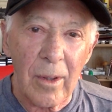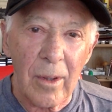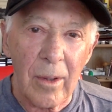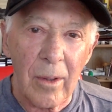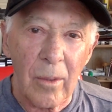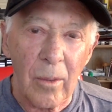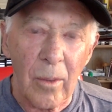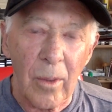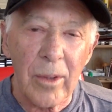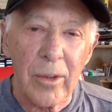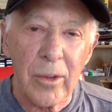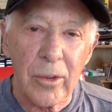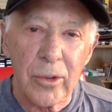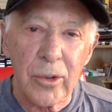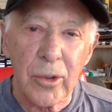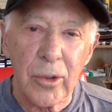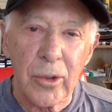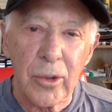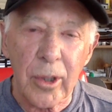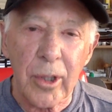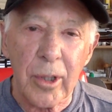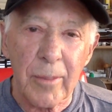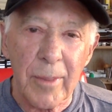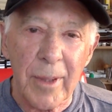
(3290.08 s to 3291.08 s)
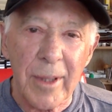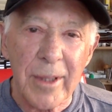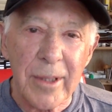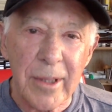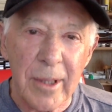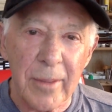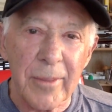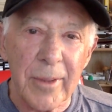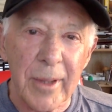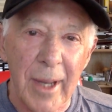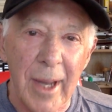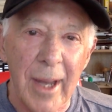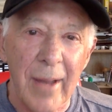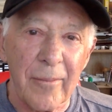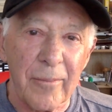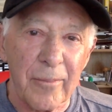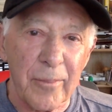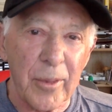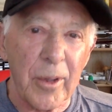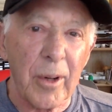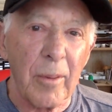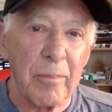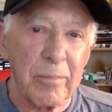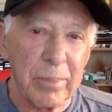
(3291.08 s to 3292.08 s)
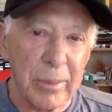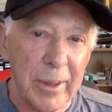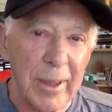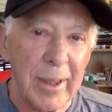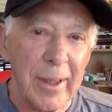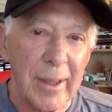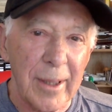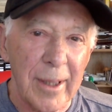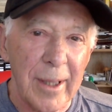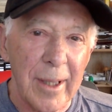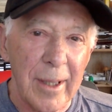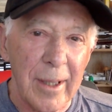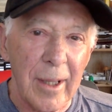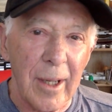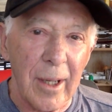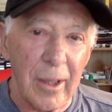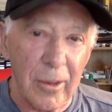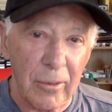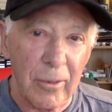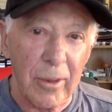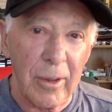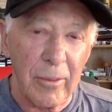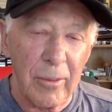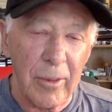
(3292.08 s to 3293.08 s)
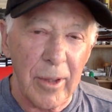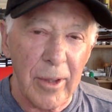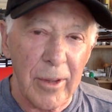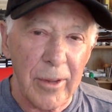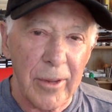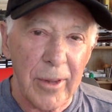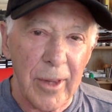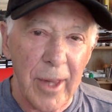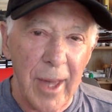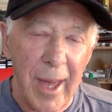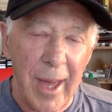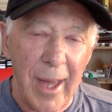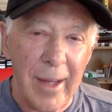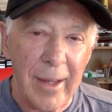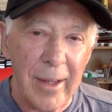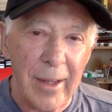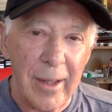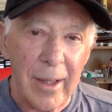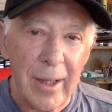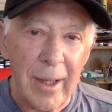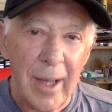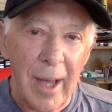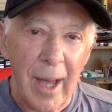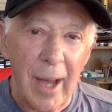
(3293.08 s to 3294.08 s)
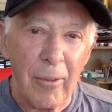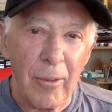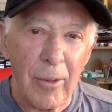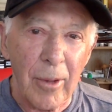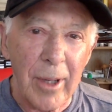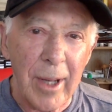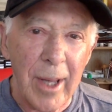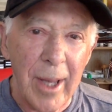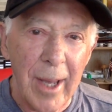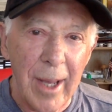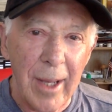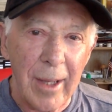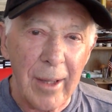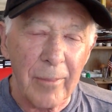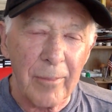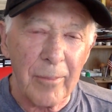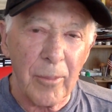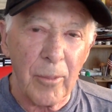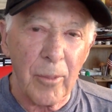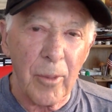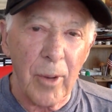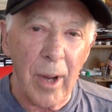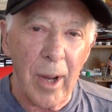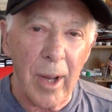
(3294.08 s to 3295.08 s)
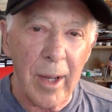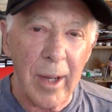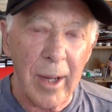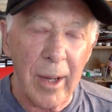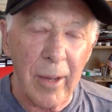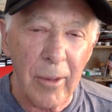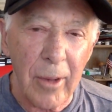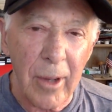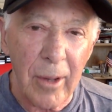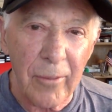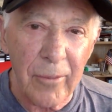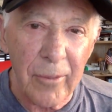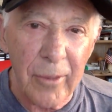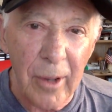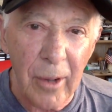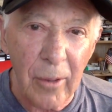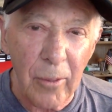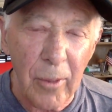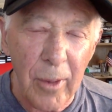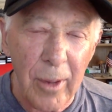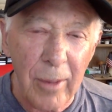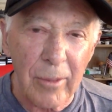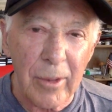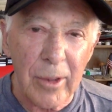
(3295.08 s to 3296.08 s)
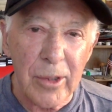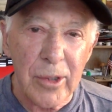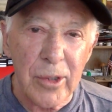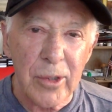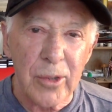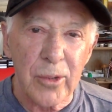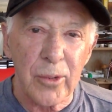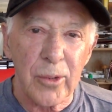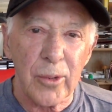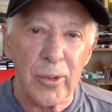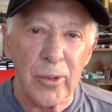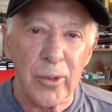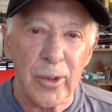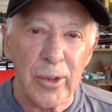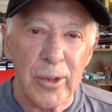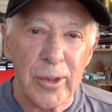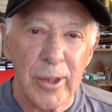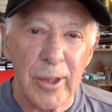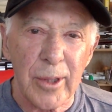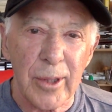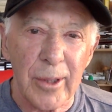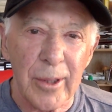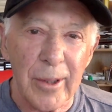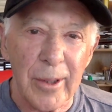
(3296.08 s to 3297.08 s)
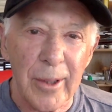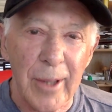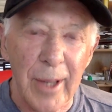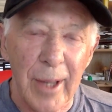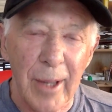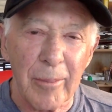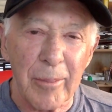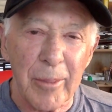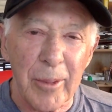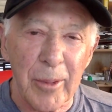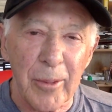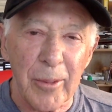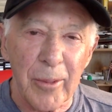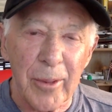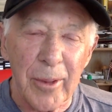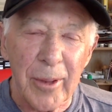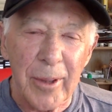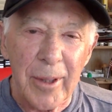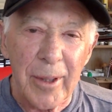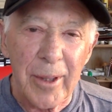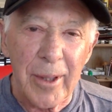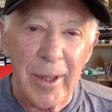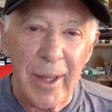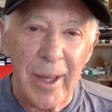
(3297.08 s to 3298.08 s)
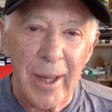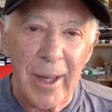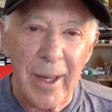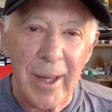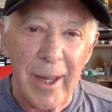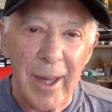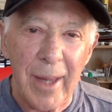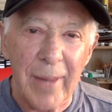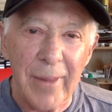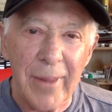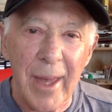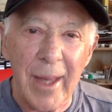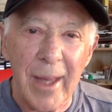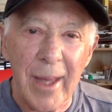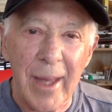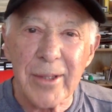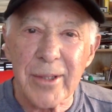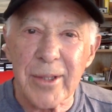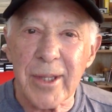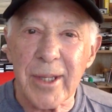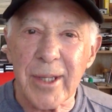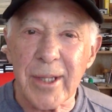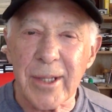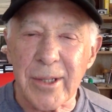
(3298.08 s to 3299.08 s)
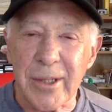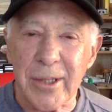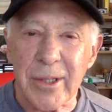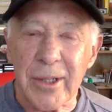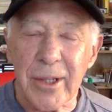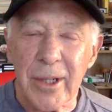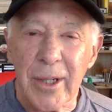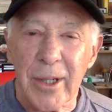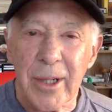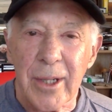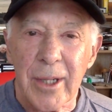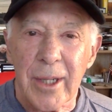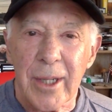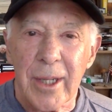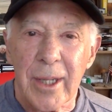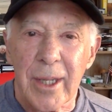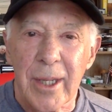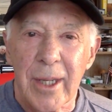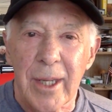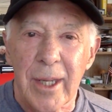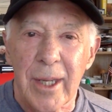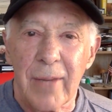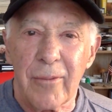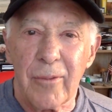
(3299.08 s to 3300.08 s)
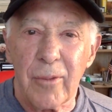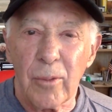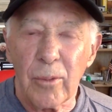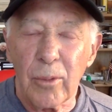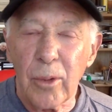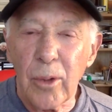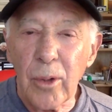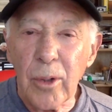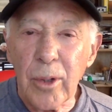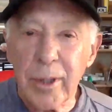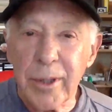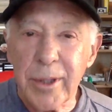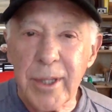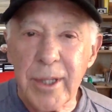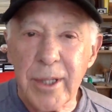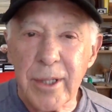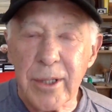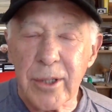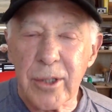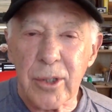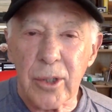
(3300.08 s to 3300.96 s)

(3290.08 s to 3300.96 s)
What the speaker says: Well, you're talking about something I completely agree with, and I want to add an area of awareness to you because it'll help you. And that is this. If you look at these